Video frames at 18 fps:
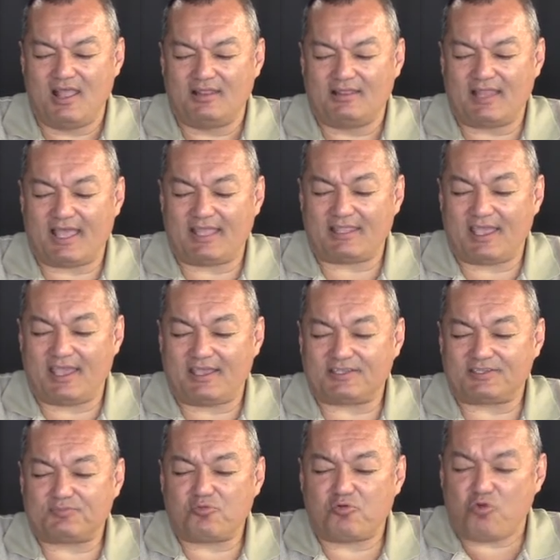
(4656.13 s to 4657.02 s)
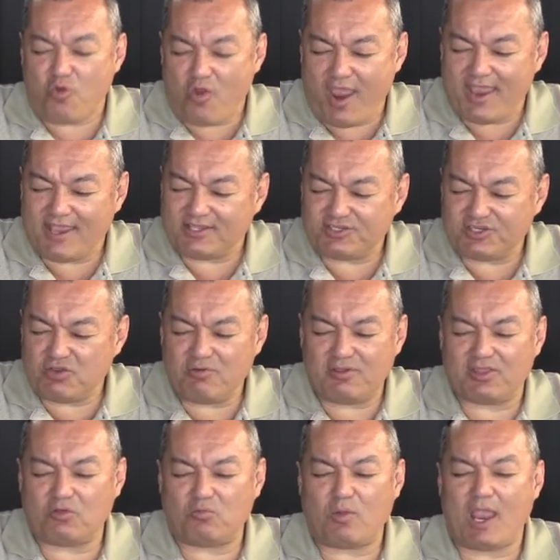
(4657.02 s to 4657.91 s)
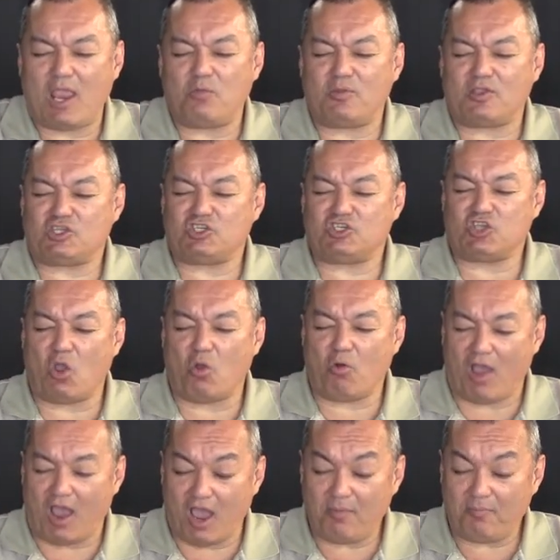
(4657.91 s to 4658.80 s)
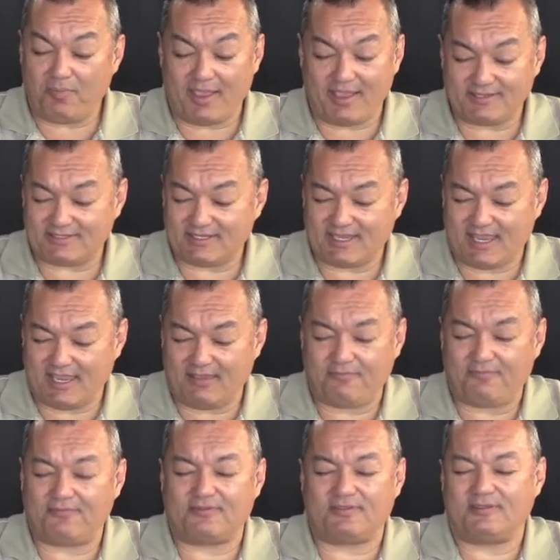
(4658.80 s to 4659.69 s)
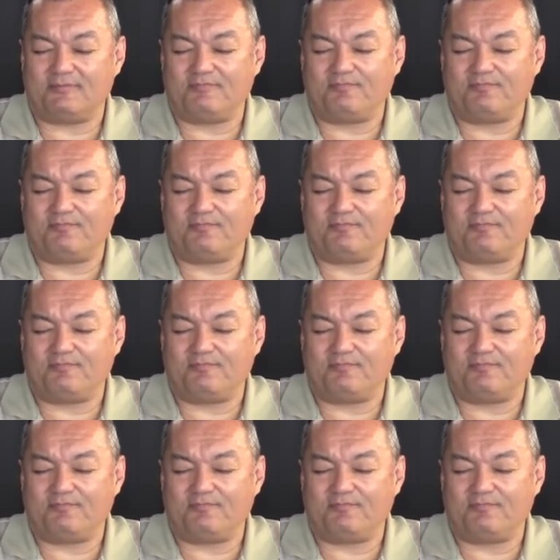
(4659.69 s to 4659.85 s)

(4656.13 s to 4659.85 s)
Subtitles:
Let us praise You in the way we show up as a gift.